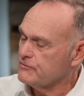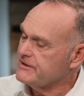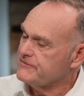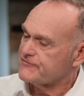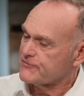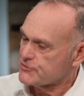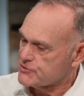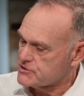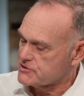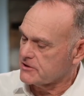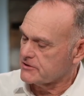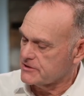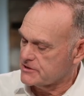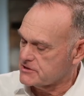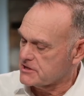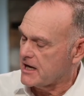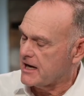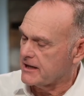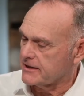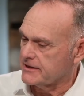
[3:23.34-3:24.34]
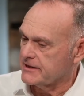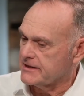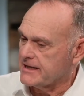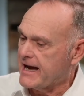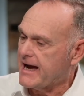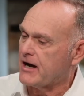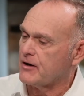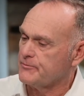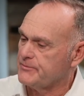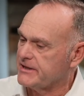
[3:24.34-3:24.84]
we first started talking,
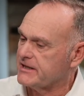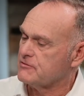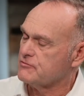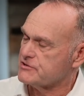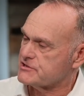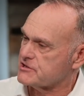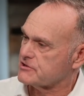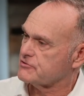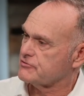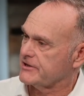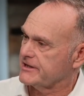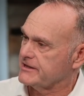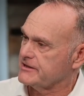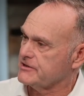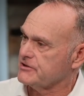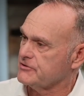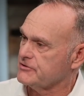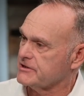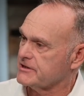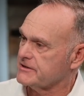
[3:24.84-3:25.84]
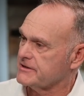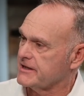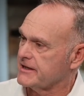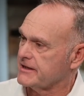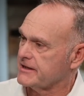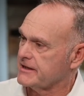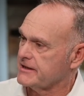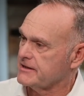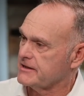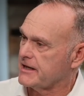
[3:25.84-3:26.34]
how big was a credit union
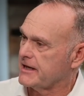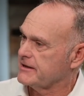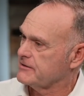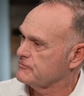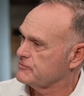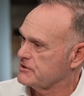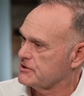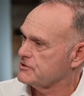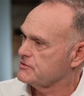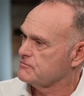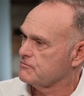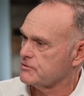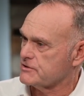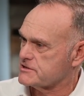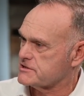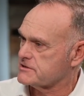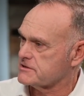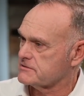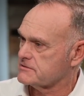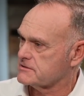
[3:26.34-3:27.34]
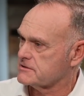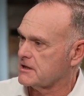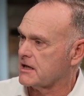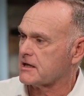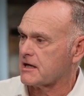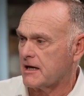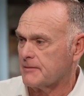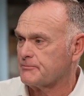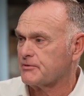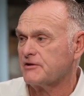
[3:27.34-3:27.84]
then? Was
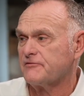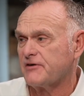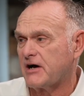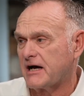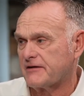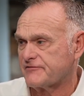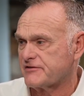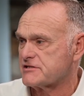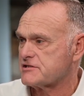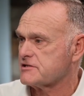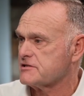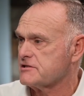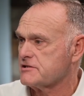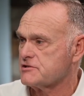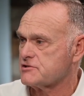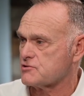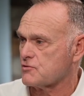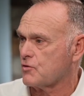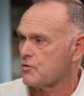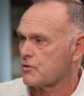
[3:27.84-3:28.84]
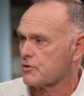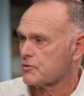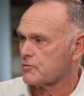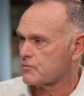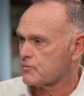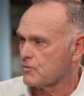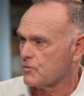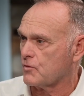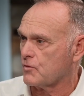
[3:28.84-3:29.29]
a couple of offices or